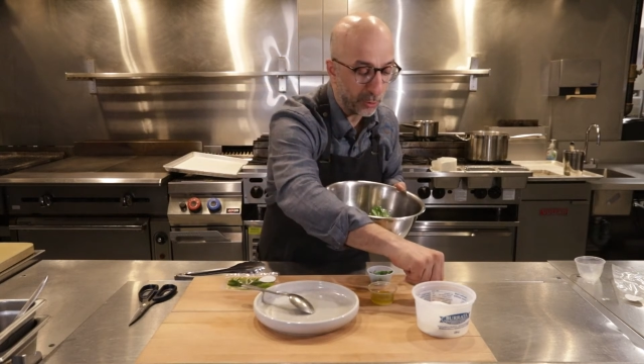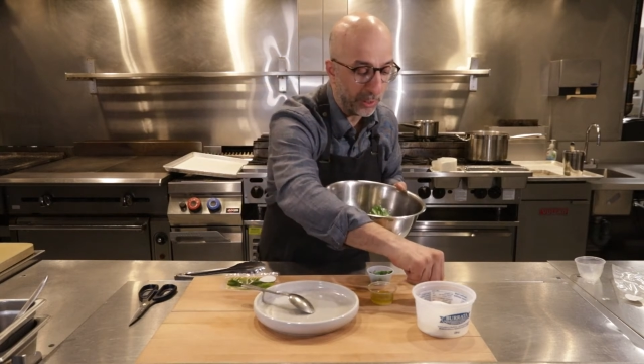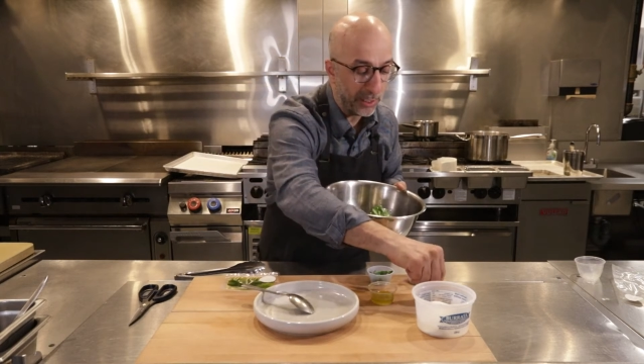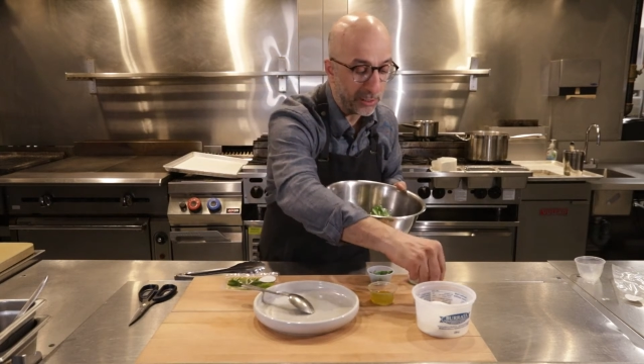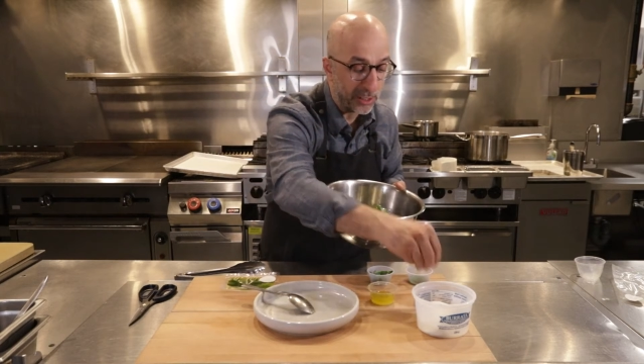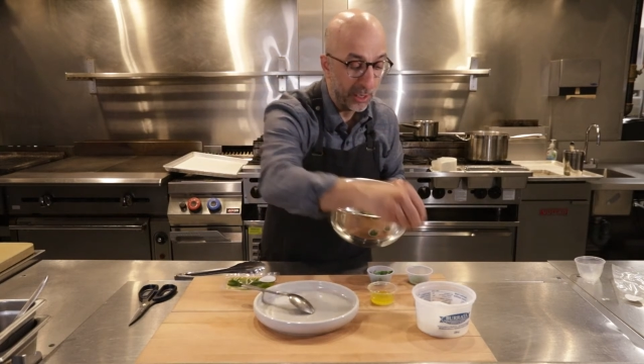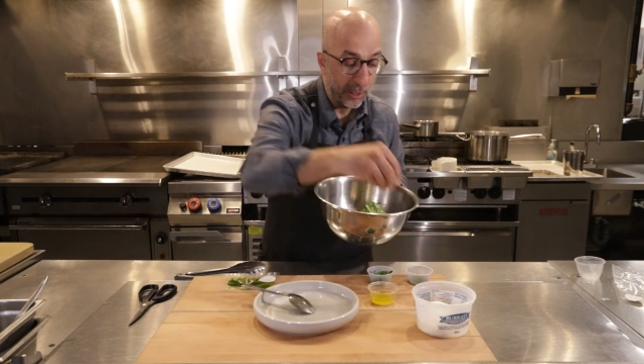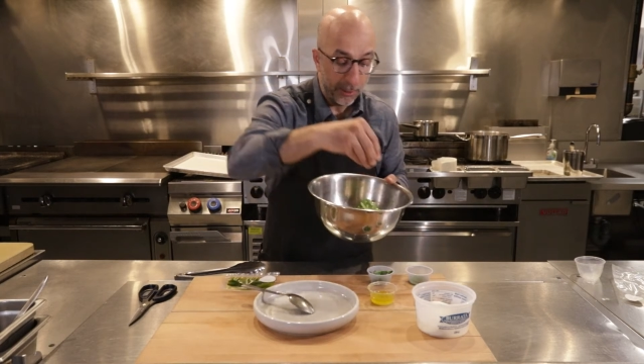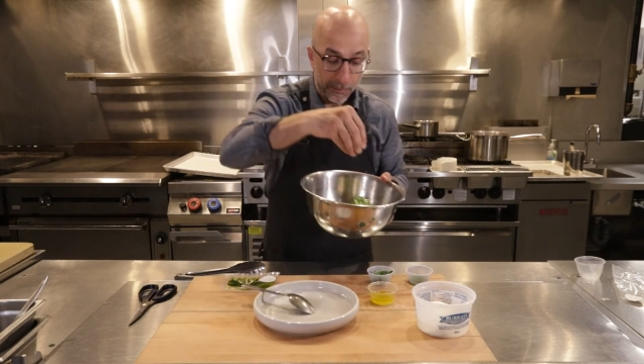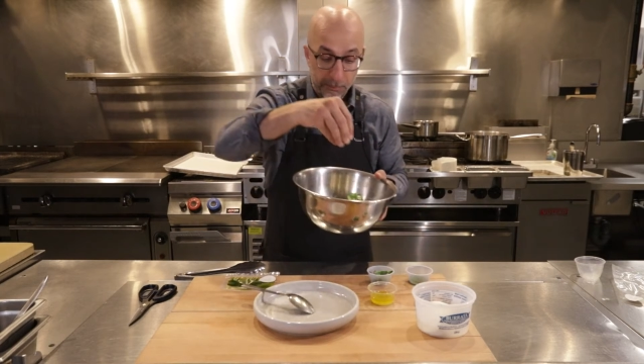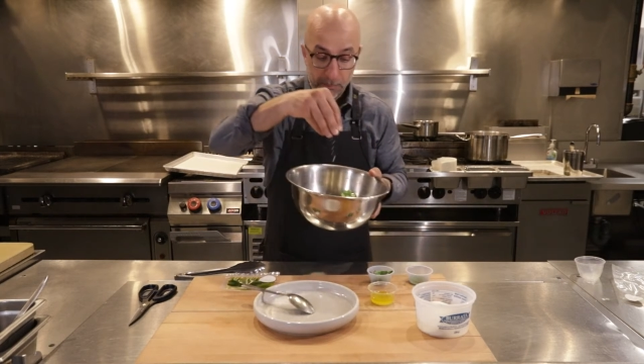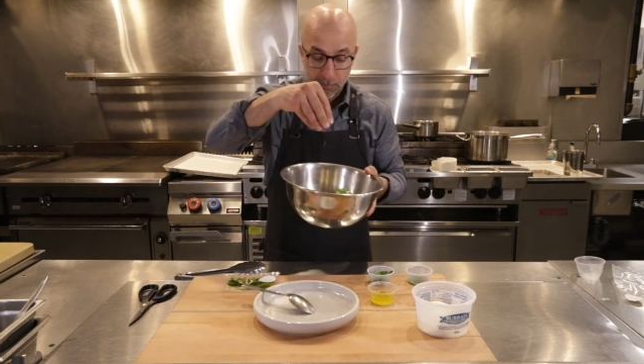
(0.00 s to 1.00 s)
greens.
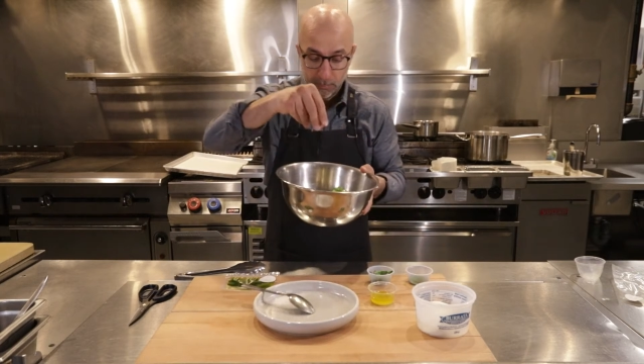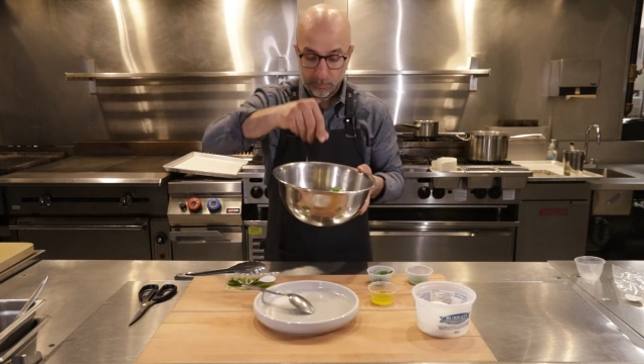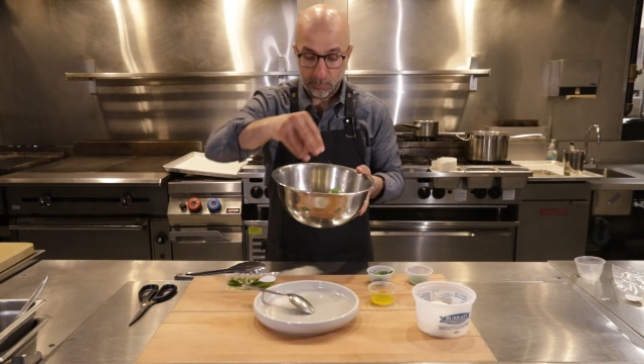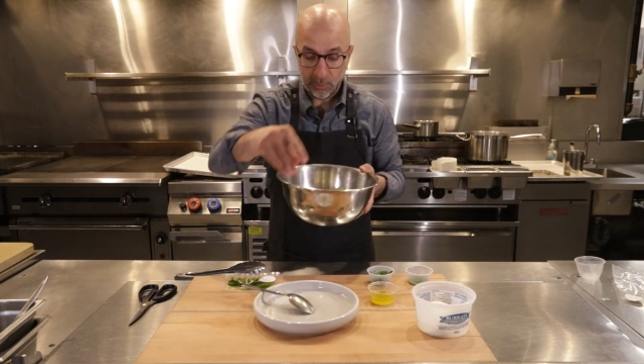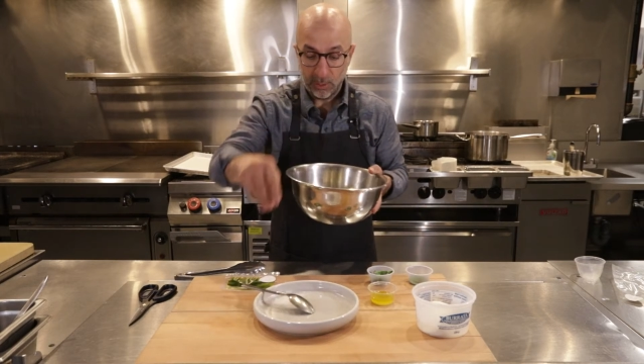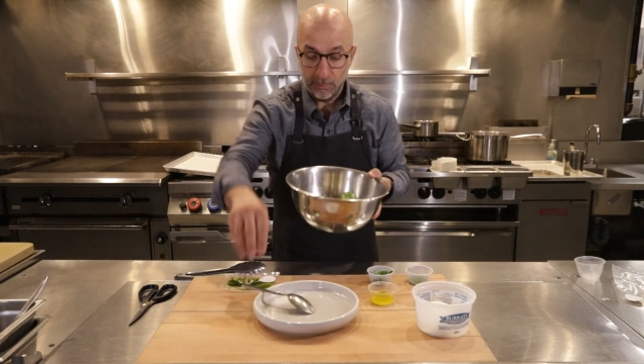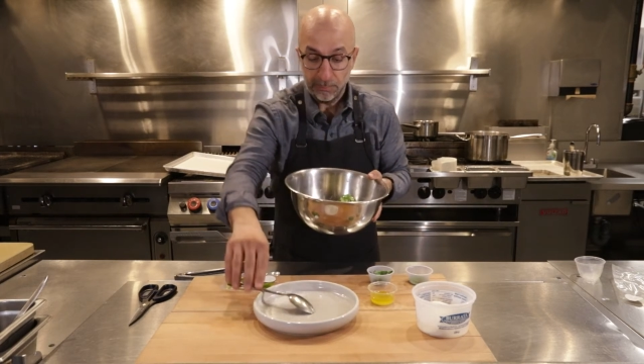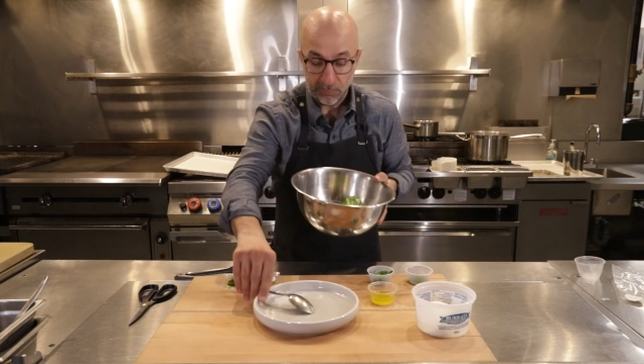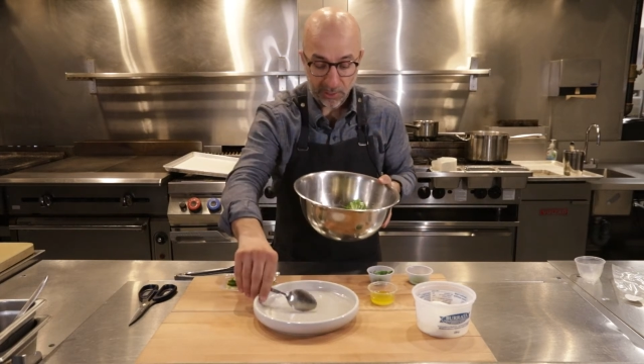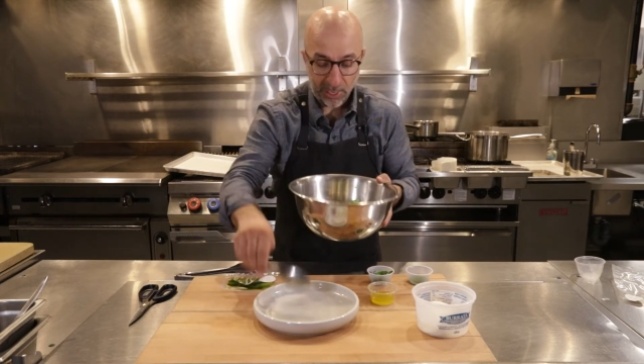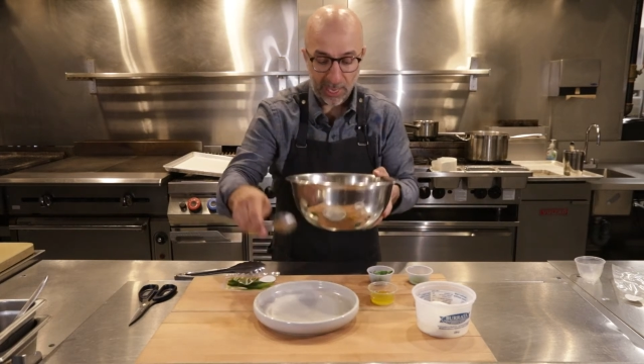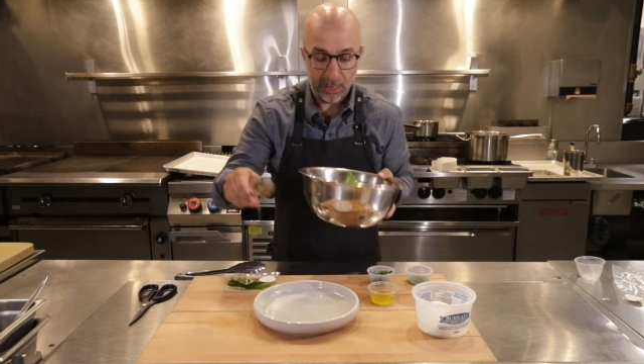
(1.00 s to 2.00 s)

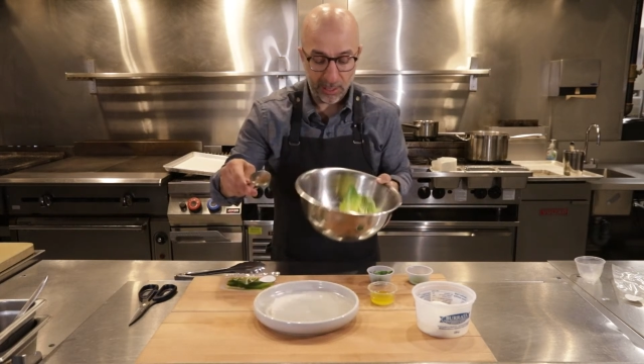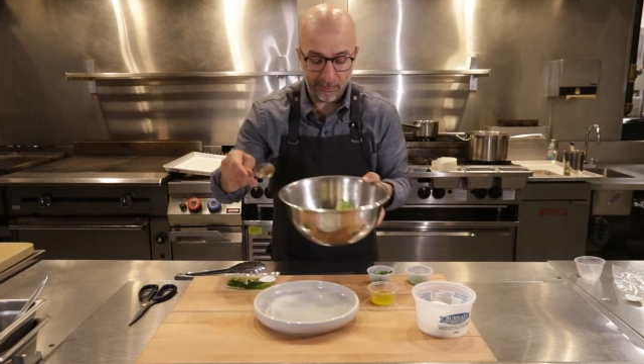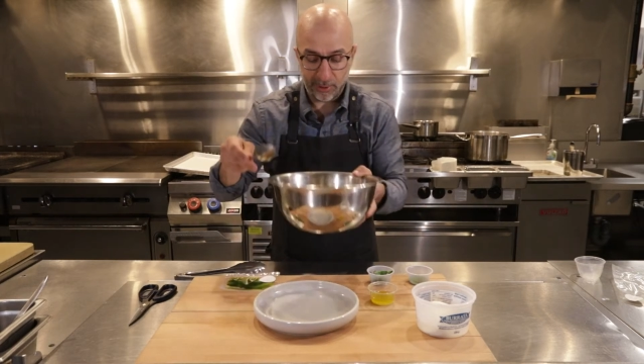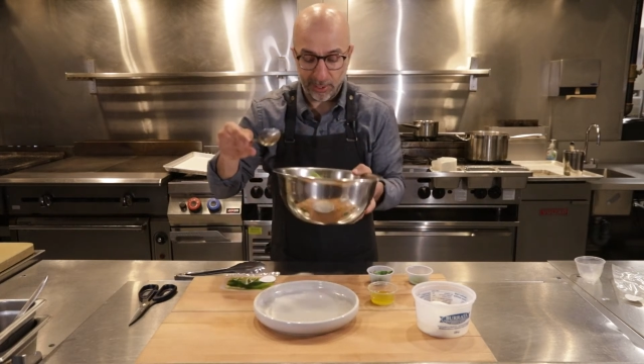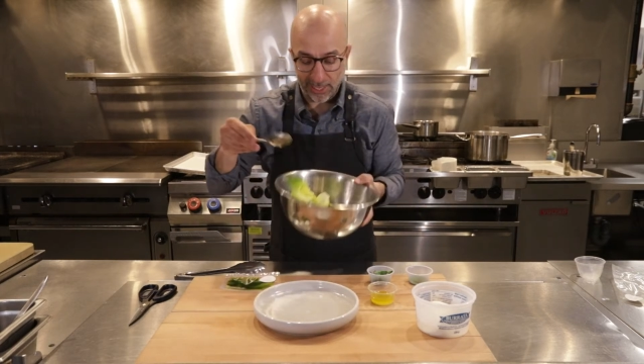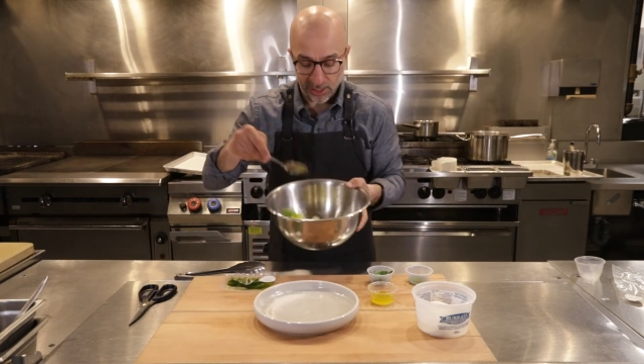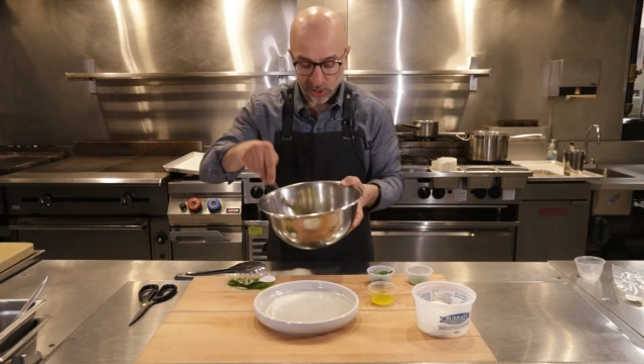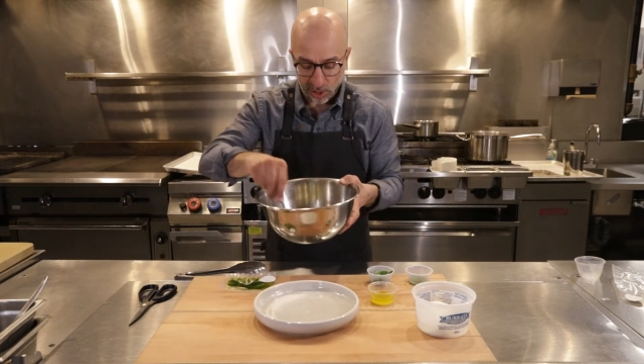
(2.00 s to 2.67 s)
Okay, give it a nice